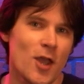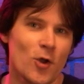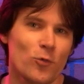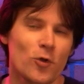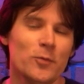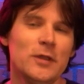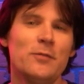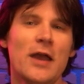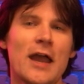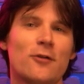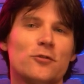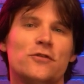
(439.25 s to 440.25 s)
We'll be
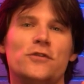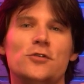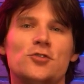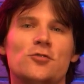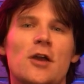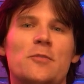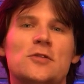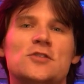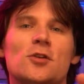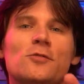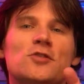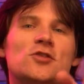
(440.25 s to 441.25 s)
back with future
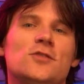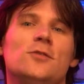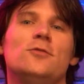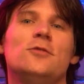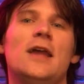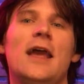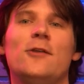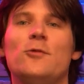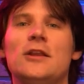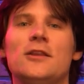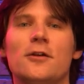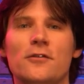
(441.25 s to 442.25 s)
episodes soon, and
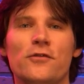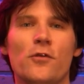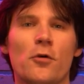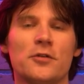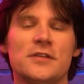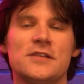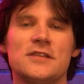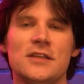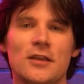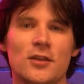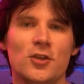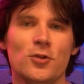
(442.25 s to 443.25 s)
we look forward to
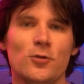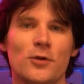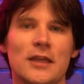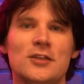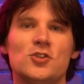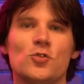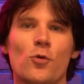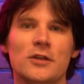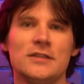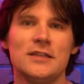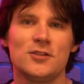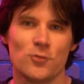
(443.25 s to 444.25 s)
seeing you in
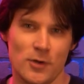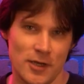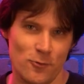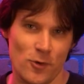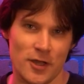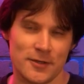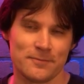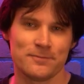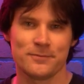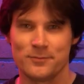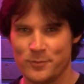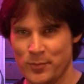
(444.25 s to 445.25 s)
2021.
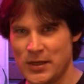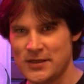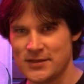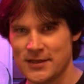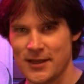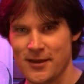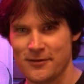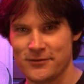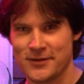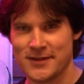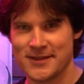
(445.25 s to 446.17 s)
Peace and love.